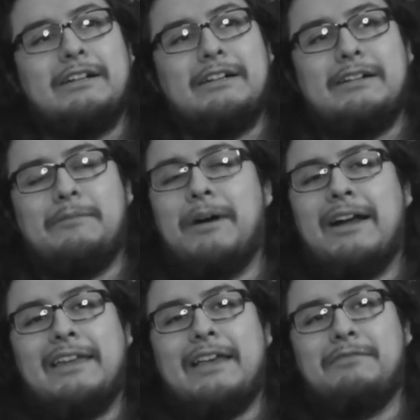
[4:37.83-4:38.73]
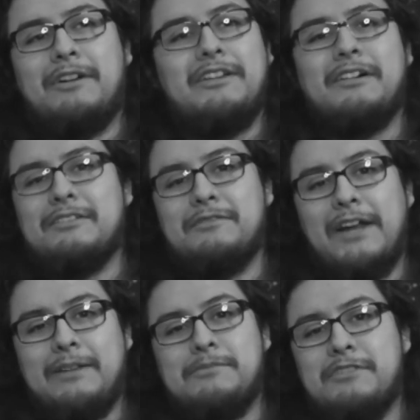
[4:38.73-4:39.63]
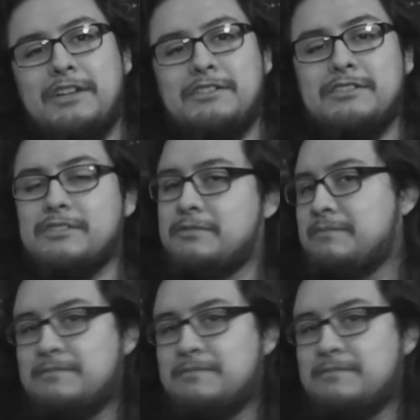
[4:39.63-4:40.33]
a podcast where I talk to random strangers,